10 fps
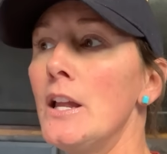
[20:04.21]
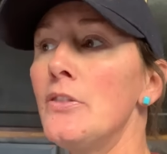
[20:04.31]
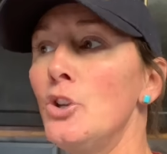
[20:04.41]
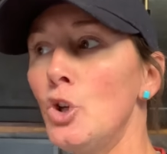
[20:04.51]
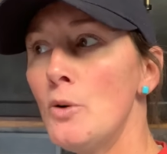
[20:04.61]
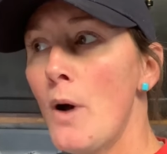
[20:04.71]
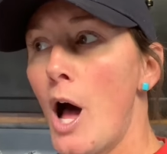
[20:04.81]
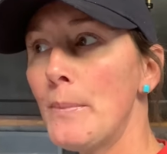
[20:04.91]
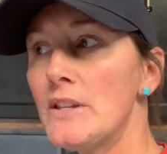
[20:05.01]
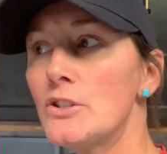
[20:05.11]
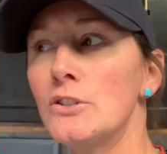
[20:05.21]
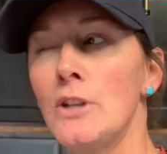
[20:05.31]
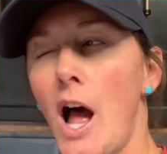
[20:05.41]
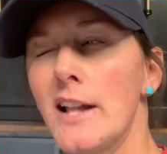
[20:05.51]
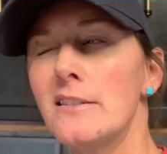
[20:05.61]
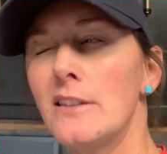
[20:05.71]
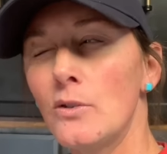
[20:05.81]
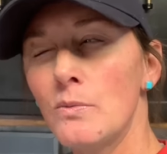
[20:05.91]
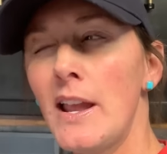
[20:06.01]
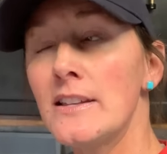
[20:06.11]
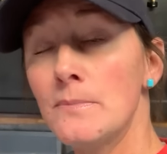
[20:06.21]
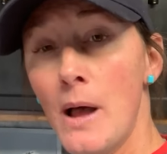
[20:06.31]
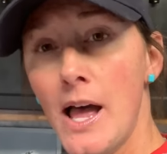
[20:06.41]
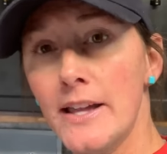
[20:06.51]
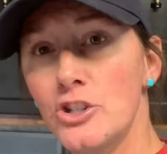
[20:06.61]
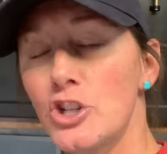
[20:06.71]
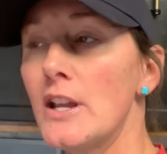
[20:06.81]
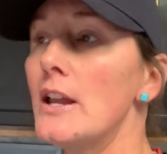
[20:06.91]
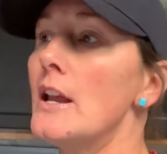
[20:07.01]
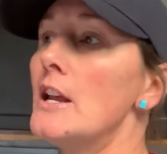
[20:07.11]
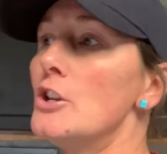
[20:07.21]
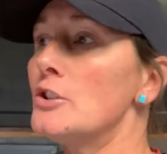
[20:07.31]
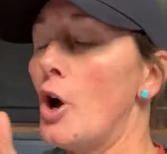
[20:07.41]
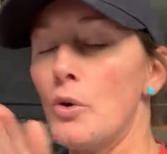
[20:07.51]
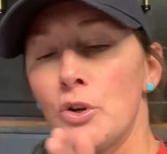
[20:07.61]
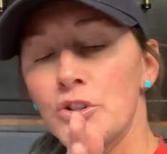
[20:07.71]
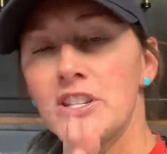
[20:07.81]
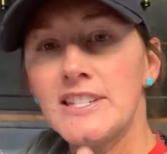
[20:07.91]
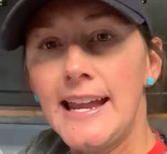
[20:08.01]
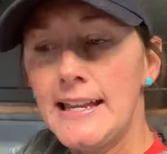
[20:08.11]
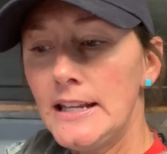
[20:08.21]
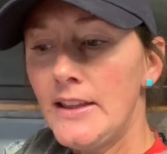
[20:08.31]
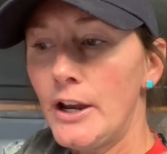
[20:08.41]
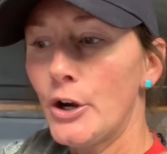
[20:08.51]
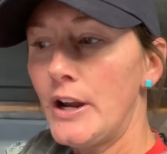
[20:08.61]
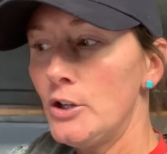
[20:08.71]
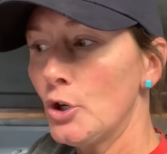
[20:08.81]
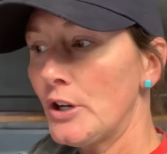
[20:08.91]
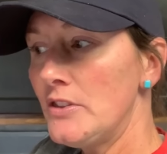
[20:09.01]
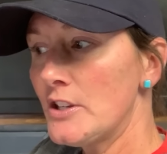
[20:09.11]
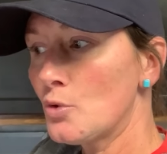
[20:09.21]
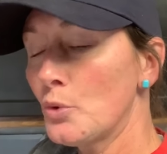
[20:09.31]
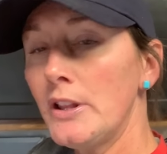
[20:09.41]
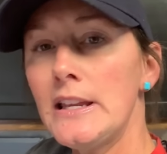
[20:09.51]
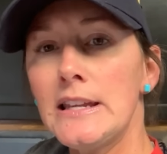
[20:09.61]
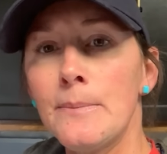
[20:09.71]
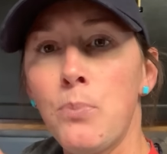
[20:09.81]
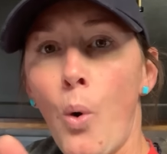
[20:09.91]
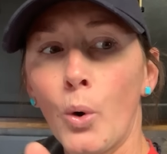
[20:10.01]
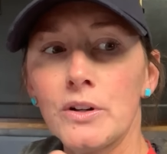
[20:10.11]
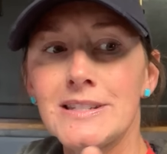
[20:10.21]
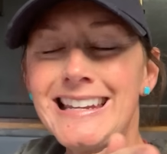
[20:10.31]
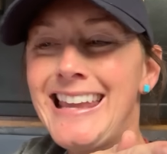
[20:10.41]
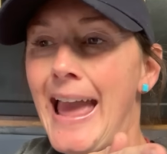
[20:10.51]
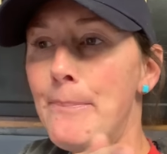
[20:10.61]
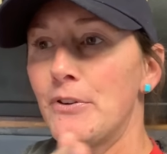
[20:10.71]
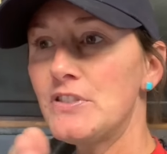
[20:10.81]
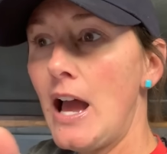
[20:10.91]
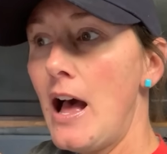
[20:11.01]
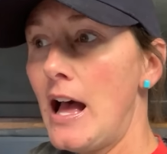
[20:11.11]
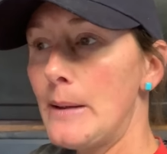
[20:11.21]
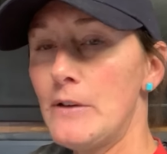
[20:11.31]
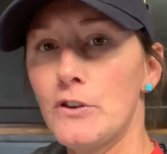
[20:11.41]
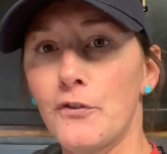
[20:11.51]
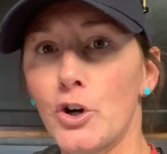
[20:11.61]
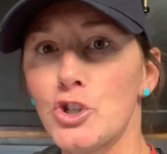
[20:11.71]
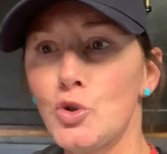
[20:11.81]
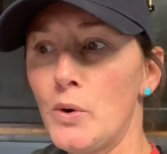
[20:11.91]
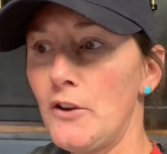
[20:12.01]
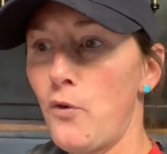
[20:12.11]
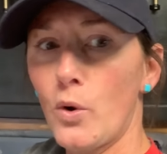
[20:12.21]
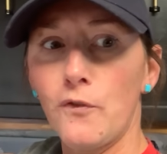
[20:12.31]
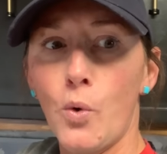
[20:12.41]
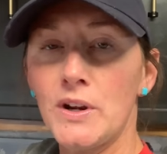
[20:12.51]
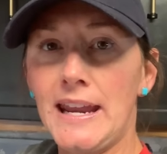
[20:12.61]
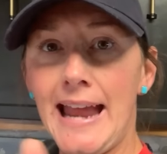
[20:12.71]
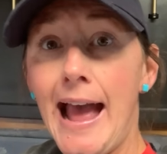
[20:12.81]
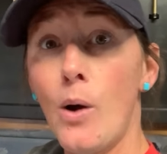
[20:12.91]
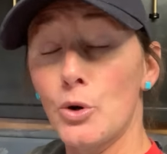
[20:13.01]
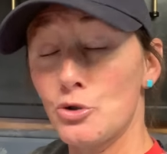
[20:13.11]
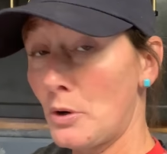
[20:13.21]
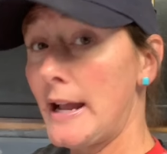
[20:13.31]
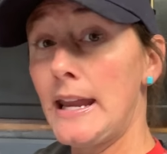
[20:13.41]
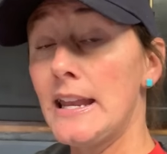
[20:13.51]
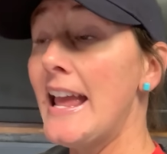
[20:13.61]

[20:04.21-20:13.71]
The new mamas not as much. So you're standing there and you're in this really important gap of time of the first 24, 48 hours, right?